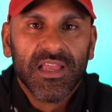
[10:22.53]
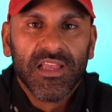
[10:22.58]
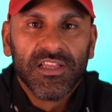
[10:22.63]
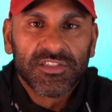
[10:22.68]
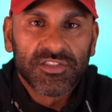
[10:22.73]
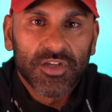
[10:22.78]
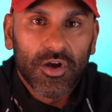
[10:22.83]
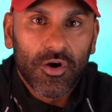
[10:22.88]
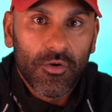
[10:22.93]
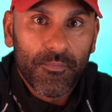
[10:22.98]

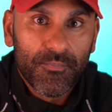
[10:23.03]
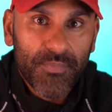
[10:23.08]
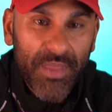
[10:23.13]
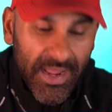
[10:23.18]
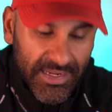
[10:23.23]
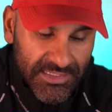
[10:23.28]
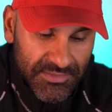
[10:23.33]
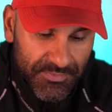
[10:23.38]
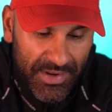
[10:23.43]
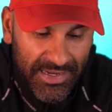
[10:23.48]
So
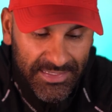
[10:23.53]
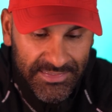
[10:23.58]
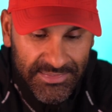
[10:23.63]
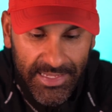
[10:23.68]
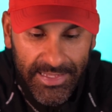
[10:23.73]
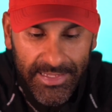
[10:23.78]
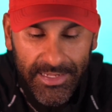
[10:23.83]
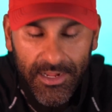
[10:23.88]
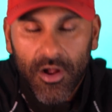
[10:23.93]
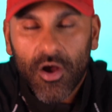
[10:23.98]
that is my
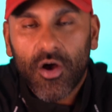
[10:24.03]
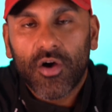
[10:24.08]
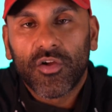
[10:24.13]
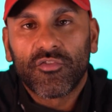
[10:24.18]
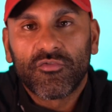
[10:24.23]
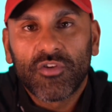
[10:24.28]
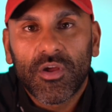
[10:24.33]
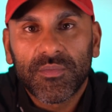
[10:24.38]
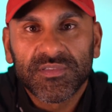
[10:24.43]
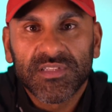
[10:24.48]
take on
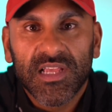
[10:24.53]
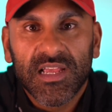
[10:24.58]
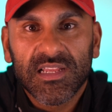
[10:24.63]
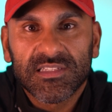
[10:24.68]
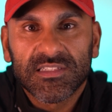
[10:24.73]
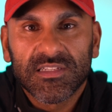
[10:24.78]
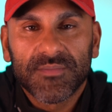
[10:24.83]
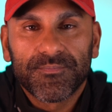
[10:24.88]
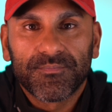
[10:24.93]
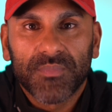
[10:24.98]
drop
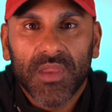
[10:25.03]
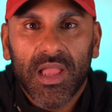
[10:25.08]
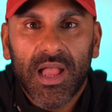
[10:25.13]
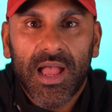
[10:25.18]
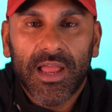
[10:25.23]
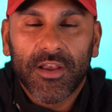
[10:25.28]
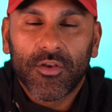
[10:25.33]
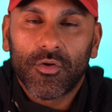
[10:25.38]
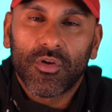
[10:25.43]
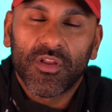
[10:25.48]
sets.
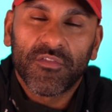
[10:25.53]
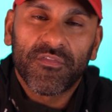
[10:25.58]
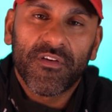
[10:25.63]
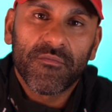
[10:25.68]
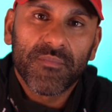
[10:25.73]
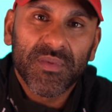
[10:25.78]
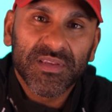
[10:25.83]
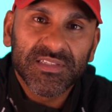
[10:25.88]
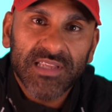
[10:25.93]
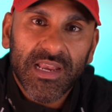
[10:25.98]
I don't know if
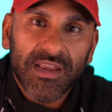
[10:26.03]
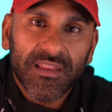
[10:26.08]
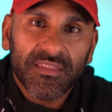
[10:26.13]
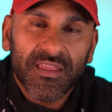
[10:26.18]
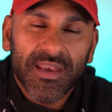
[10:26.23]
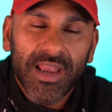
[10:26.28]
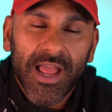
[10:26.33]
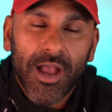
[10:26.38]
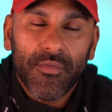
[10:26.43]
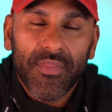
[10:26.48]
I've missed
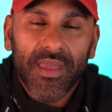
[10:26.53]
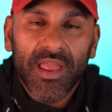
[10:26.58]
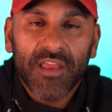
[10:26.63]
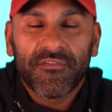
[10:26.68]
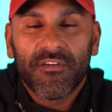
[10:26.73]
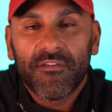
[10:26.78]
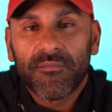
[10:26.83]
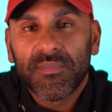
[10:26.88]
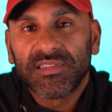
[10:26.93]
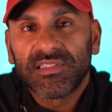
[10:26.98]
anything out there.
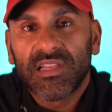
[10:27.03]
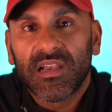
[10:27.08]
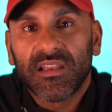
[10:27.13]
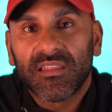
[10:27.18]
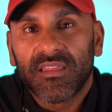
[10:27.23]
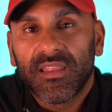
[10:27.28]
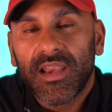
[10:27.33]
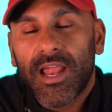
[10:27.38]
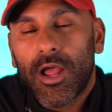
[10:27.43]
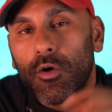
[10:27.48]
If I've missed
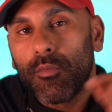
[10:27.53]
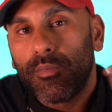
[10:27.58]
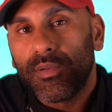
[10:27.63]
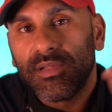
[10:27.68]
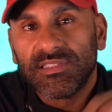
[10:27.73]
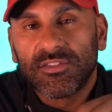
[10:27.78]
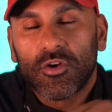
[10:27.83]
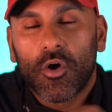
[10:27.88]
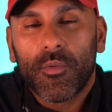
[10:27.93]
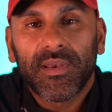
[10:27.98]
anything out,
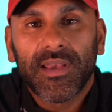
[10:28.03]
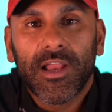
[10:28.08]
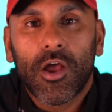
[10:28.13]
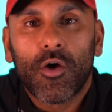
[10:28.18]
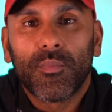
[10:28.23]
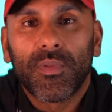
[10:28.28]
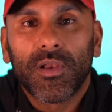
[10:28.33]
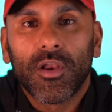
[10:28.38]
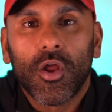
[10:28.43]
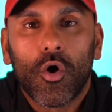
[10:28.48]
please comment
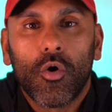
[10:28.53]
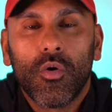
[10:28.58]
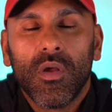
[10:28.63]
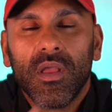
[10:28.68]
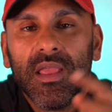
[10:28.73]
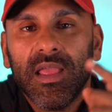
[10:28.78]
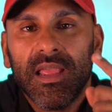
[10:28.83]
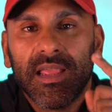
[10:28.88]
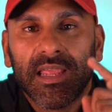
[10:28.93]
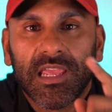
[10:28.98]
down below.
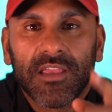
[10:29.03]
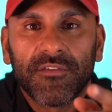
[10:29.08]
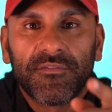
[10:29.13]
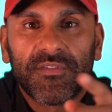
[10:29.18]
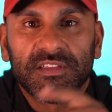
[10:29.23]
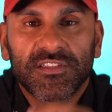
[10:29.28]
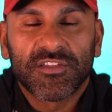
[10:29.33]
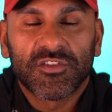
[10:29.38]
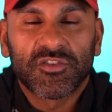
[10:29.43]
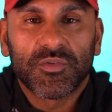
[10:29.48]
Give
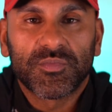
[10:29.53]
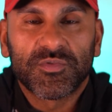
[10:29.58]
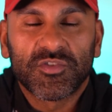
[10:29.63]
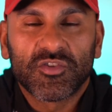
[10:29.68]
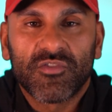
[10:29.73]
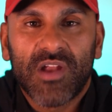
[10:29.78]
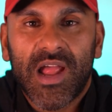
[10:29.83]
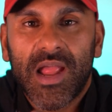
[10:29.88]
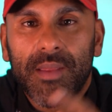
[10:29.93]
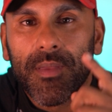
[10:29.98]
this a
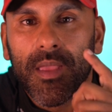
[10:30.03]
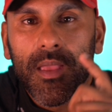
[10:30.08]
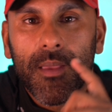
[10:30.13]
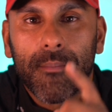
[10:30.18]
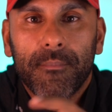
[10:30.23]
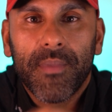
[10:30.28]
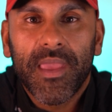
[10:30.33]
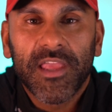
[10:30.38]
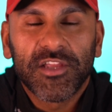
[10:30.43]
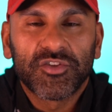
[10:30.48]
subscribe.
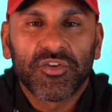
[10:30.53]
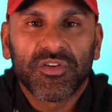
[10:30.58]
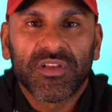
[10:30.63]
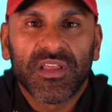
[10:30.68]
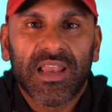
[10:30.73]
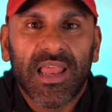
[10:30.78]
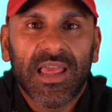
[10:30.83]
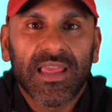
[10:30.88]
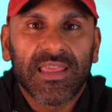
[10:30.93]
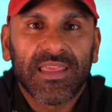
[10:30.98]
Make sure
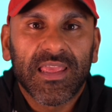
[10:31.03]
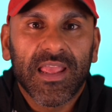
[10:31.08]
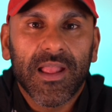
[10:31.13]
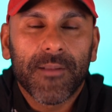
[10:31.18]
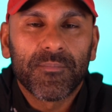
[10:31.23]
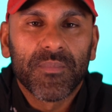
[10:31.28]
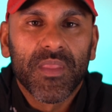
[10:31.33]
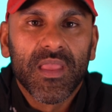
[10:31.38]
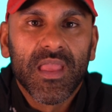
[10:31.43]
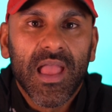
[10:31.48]
you like
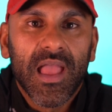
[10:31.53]
it.